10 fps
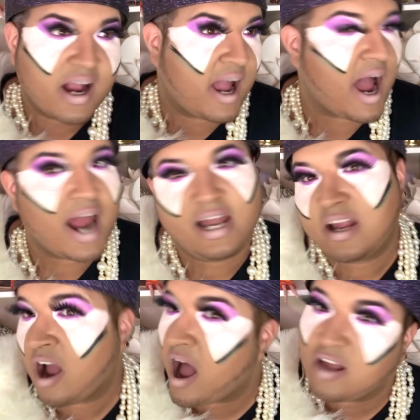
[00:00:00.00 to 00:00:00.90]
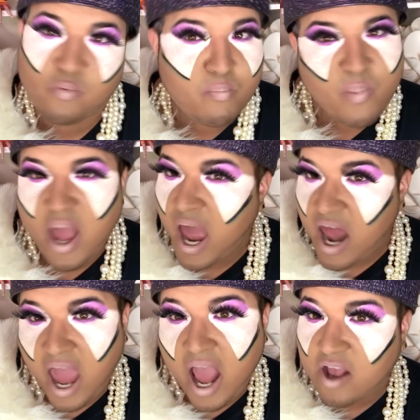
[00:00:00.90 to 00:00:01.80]
Kylie
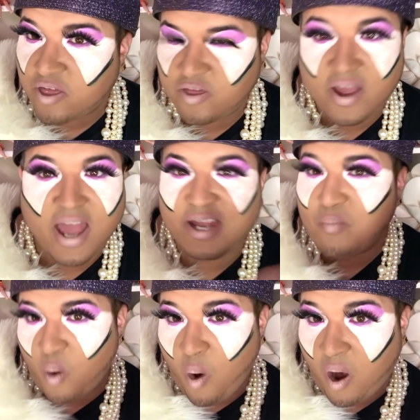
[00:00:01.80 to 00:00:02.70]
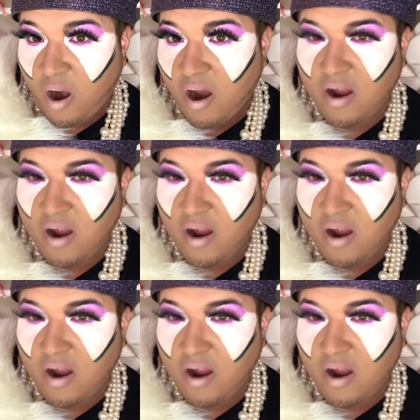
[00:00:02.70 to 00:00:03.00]
Cosmetics anymore.